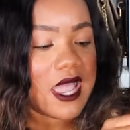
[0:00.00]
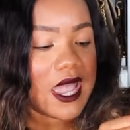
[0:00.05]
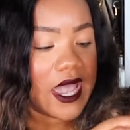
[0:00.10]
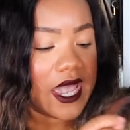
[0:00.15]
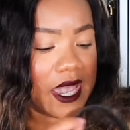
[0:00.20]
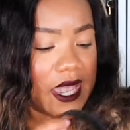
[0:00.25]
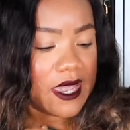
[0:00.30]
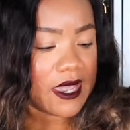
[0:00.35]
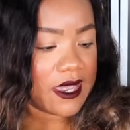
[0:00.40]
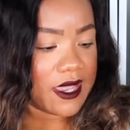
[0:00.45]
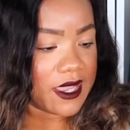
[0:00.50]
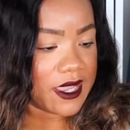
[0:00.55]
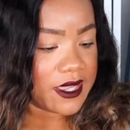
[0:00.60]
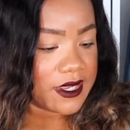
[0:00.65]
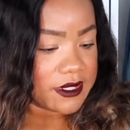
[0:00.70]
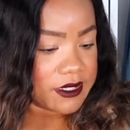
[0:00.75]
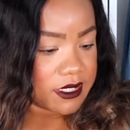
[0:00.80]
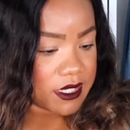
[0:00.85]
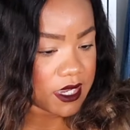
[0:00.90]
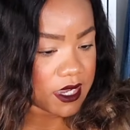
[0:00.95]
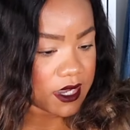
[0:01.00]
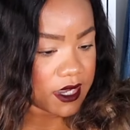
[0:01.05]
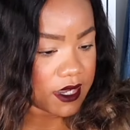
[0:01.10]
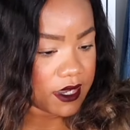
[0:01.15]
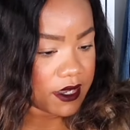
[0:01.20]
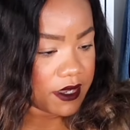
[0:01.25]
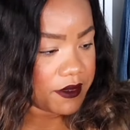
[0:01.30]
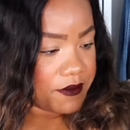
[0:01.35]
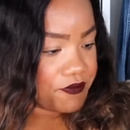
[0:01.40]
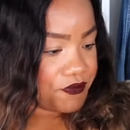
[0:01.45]
And
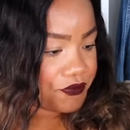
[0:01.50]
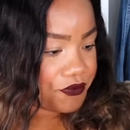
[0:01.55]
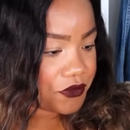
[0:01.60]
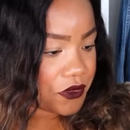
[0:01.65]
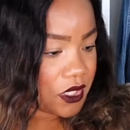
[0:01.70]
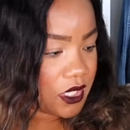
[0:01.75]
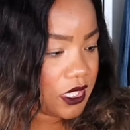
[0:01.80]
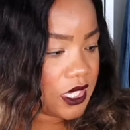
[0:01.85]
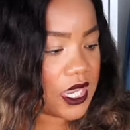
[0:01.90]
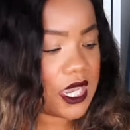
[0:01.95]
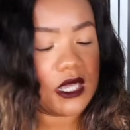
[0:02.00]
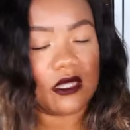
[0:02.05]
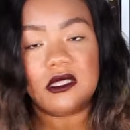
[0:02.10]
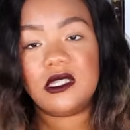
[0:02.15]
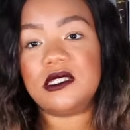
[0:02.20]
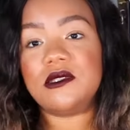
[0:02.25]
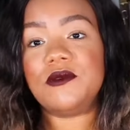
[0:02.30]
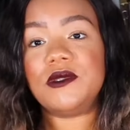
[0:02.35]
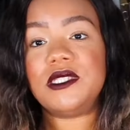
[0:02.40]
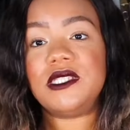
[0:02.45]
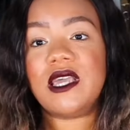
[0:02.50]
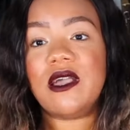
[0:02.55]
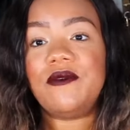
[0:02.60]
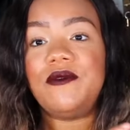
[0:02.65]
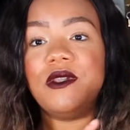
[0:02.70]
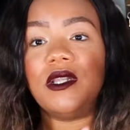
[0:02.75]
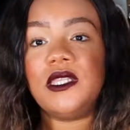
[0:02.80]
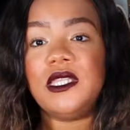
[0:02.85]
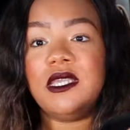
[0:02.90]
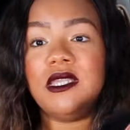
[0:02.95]
um, yeah, this was
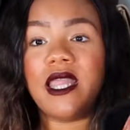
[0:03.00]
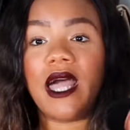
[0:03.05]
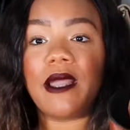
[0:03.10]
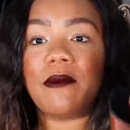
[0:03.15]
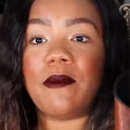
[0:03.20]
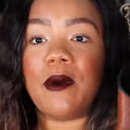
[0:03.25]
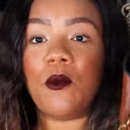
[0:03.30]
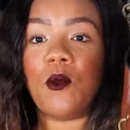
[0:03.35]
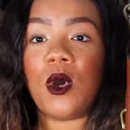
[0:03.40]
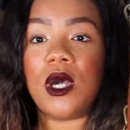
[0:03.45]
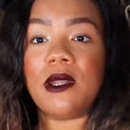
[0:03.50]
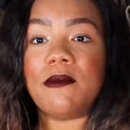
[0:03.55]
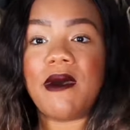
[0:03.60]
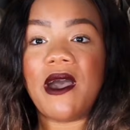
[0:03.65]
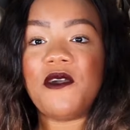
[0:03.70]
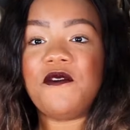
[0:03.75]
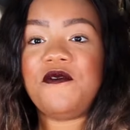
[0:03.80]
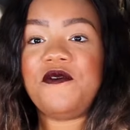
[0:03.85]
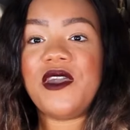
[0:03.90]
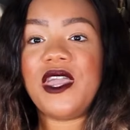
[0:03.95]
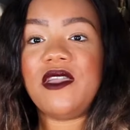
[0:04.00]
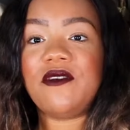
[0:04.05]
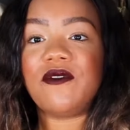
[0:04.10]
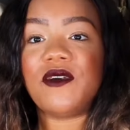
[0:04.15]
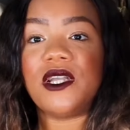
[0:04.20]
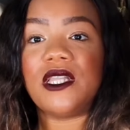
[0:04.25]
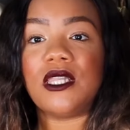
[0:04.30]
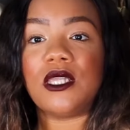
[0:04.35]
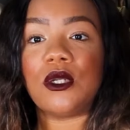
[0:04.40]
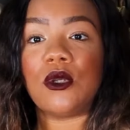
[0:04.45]
definitely like my, one of my
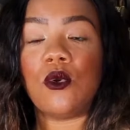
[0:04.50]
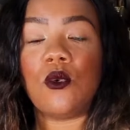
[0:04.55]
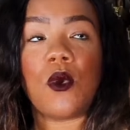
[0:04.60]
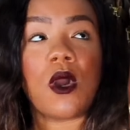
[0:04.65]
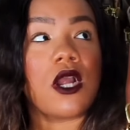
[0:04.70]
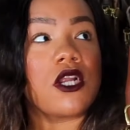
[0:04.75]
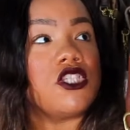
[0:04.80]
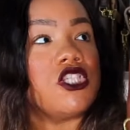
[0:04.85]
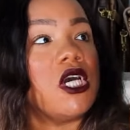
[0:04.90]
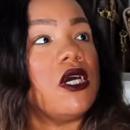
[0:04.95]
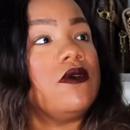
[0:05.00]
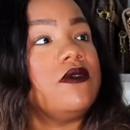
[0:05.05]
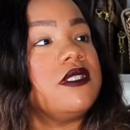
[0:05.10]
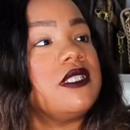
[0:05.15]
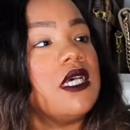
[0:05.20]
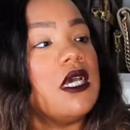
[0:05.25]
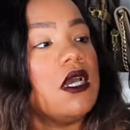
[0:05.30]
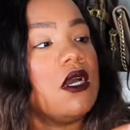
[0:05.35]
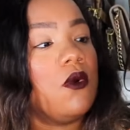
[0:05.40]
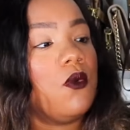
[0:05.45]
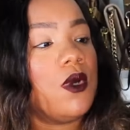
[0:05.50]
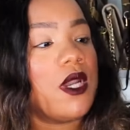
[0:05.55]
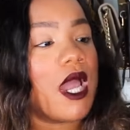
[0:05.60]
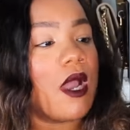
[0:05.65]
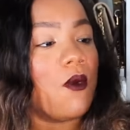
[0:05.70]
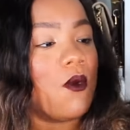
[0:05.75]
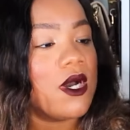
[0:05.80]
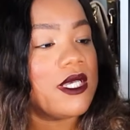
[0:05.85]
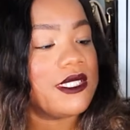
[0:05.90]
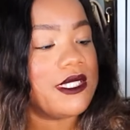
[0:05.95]
favorite little work totes when
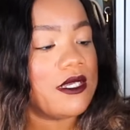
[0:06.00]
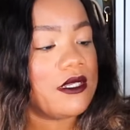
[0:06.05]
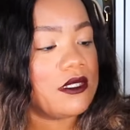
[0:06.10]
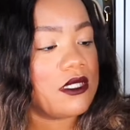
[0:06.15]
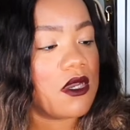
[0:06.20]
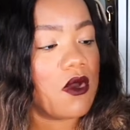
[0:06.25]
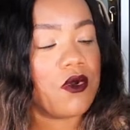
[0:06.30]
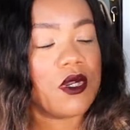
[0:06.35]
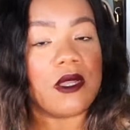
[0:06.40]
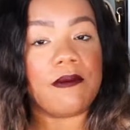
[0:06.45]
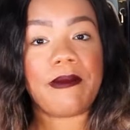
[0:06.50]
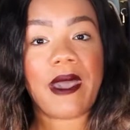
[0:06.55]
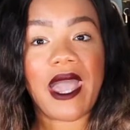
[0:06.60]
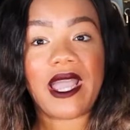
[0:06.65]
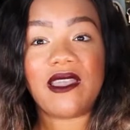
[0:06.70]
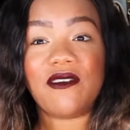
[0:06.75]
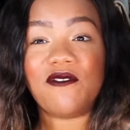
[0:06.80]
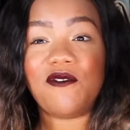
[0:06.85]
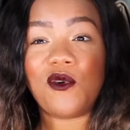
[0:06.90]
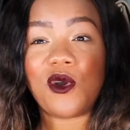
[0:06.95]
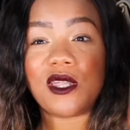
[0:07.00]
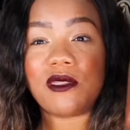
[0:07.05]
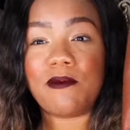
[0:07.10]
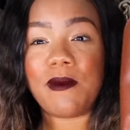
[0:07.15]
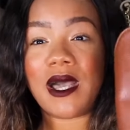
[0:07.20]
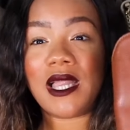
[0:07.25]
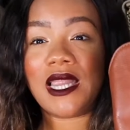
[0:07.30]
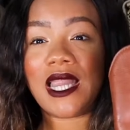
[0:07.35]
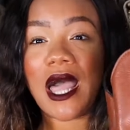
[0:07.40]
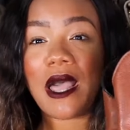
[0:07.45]
I wasn't toting back and forth
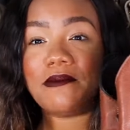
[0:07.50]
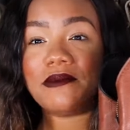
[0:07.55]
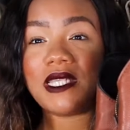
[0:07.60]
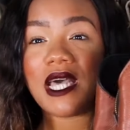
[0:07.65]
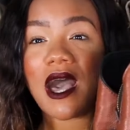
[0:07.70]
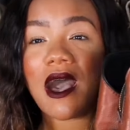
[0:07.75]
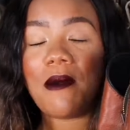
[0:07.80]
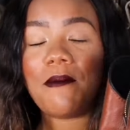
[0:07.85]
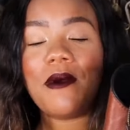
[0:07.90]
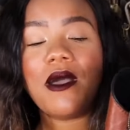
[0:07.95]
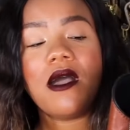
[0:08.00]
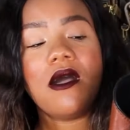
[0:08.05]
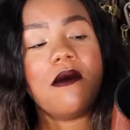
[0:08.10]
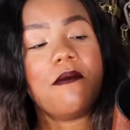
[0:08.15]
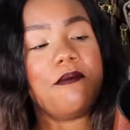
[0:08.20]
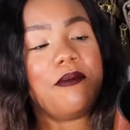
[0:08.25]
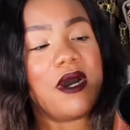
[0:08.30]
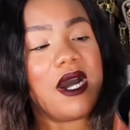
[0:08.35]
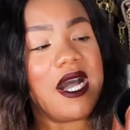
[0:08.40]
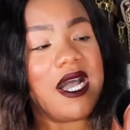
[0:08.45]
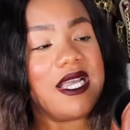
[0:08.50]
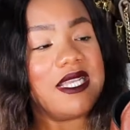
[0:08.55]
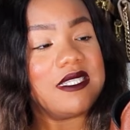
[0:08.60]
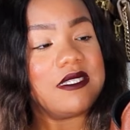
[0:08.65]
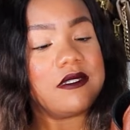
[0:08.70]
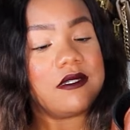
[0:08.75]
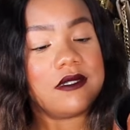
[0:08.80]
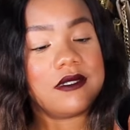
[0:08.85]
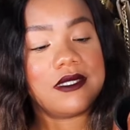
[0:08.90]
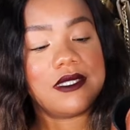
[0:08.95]
my laptop. But
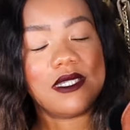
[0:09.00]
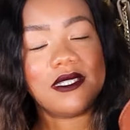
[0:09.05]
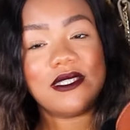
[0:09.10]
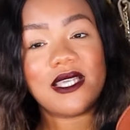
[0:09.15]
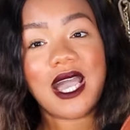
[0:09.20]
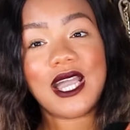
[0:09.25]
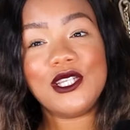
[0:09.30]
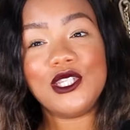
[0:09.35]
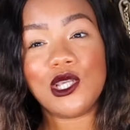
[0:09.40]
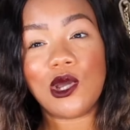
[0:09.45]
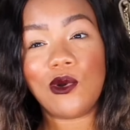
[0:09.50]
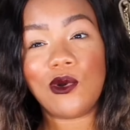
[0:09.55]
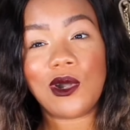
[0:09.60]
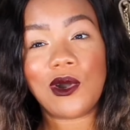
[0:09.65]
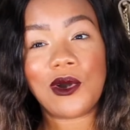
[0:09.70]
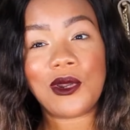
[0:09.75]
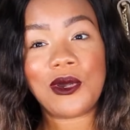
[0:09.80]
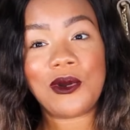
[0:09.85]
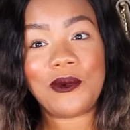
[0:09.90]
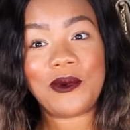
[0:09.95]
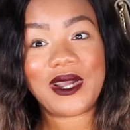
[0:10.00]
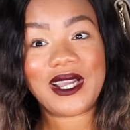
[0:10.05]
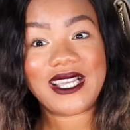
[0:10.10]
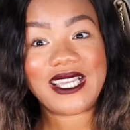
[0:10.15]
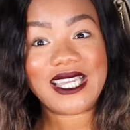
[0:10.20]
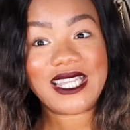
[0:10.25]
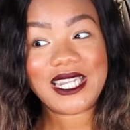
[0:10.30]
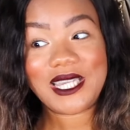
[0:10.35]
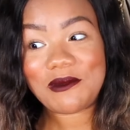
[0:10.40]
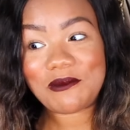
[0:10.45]
since I don't go to
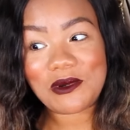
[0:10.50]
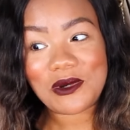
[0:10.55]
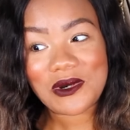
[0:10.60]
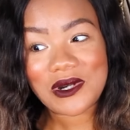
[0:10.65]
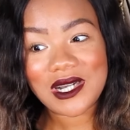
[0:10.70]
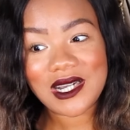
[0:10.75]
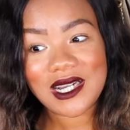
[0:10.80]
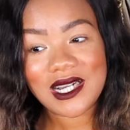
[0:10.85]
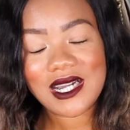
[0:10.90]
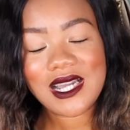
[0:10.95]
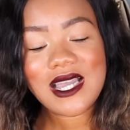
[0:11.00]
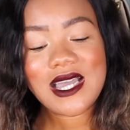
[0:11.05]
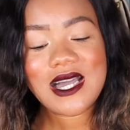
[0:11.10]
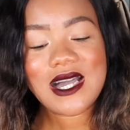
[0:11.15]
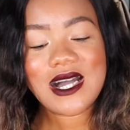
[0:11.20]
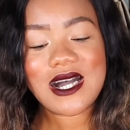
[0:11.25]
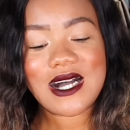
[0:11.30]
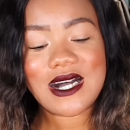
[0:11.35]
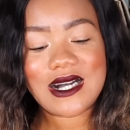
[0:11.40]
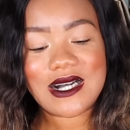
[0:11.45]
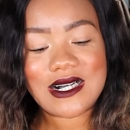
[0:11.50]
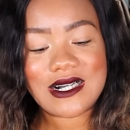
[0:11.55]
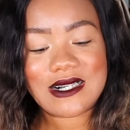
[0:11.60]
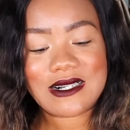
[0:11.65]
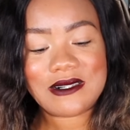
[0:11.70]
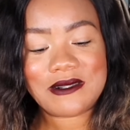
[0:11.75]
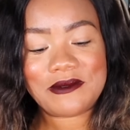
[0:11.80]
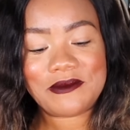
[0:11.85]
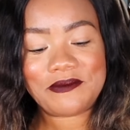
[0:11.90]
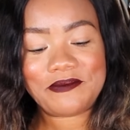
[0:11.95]
work anymore,
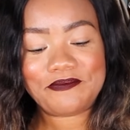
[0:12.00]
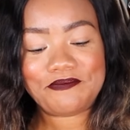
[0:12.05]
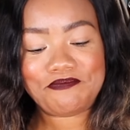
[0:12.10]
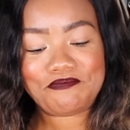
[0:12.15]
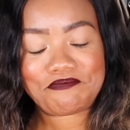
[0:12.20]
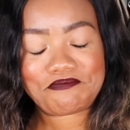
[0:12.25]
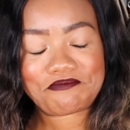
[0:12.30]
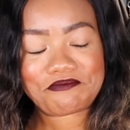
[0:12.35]
um,